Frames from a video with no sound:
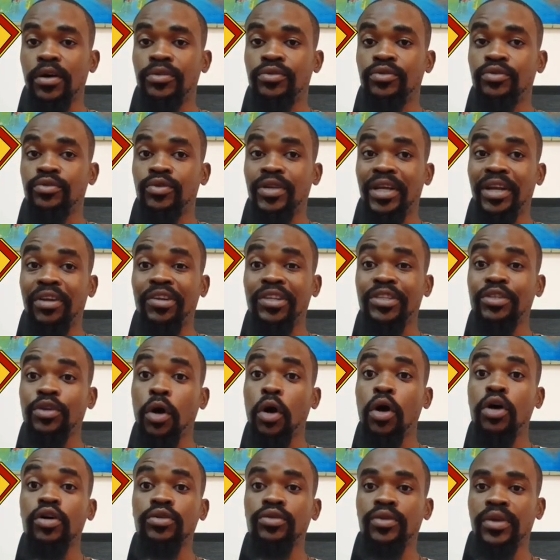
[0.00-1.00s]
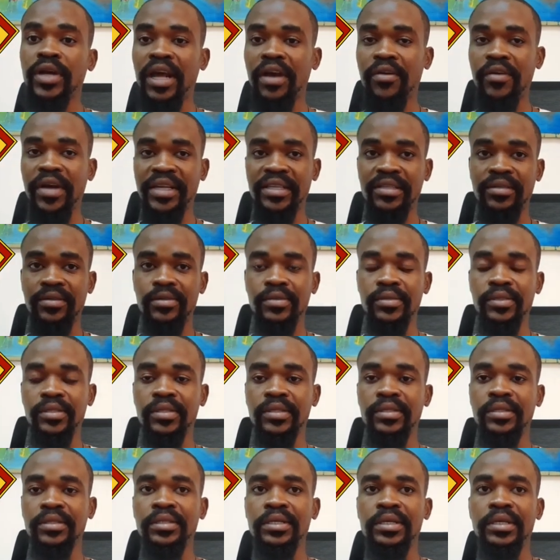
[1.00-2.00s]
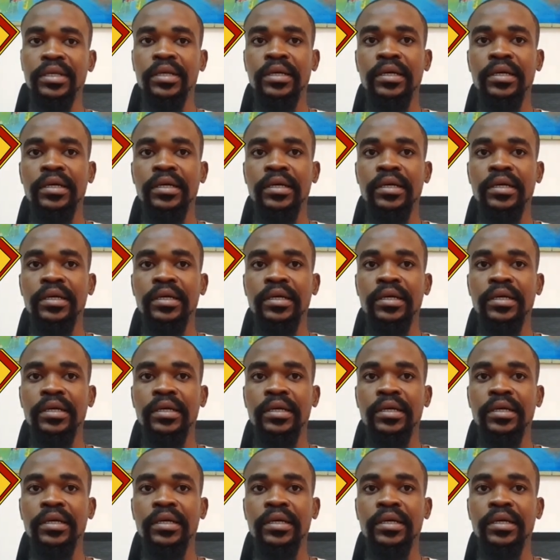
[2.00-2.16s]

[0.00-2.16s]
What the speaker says: direct all the characters